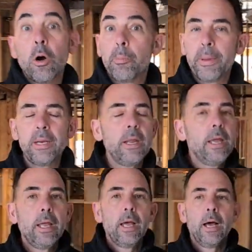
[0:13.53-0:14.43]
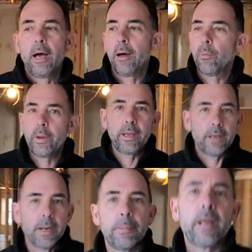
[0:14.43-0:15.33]
open.
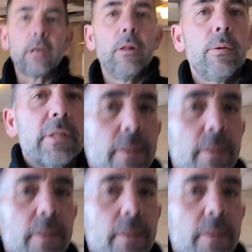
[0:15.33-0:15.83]
And I'm going to close